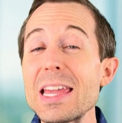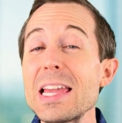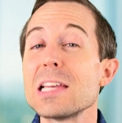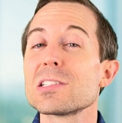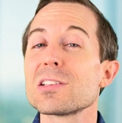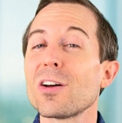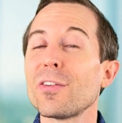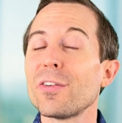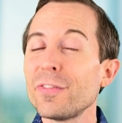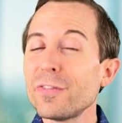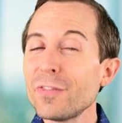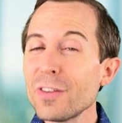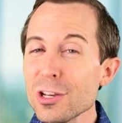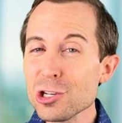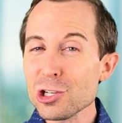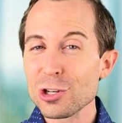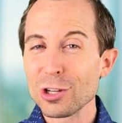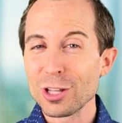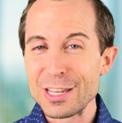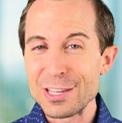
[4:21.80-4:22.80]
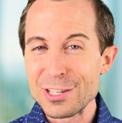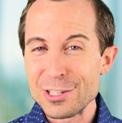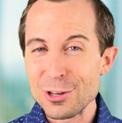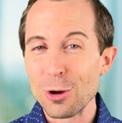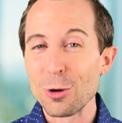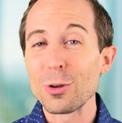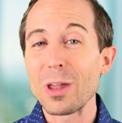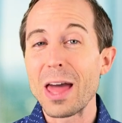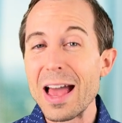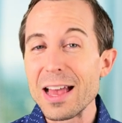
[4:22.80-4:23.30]
is officially
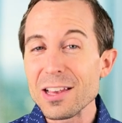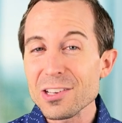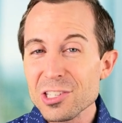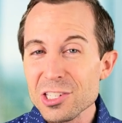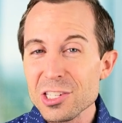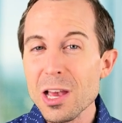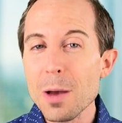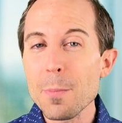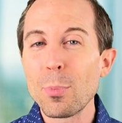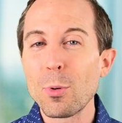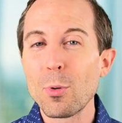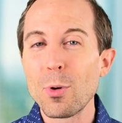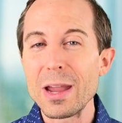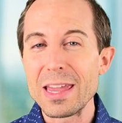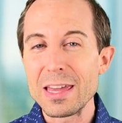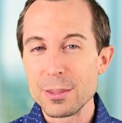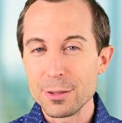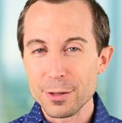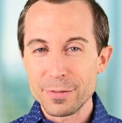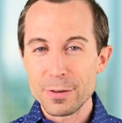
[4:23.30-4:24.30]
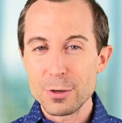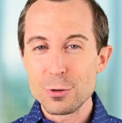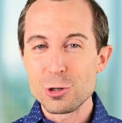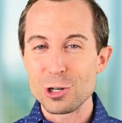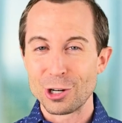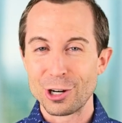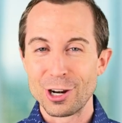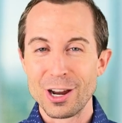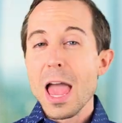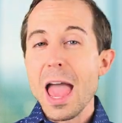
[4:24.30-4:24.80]
sold at some point in the
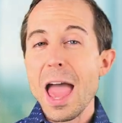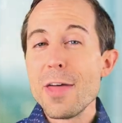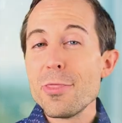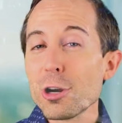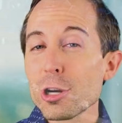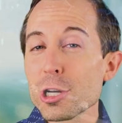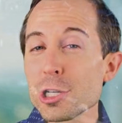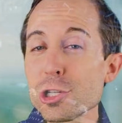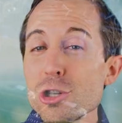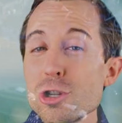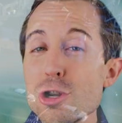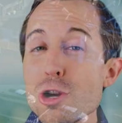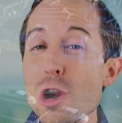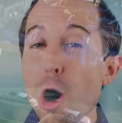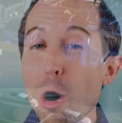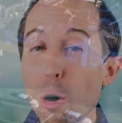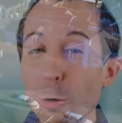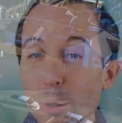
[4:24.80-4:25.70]
future. And there is no